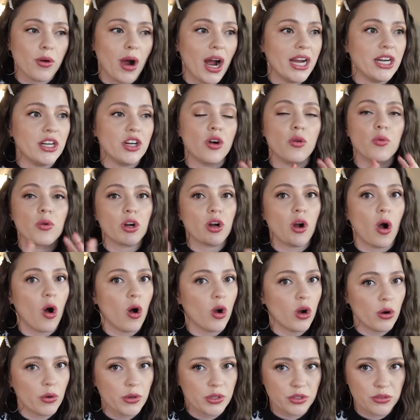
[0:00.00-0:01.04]
I know we're
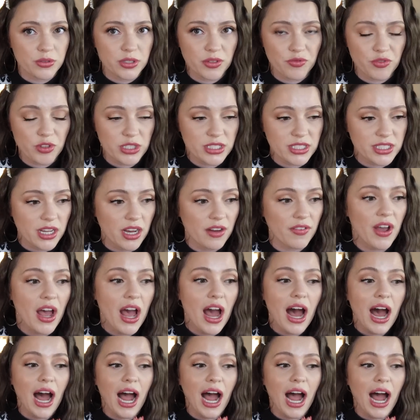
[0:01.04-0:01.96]
all going through different stuff.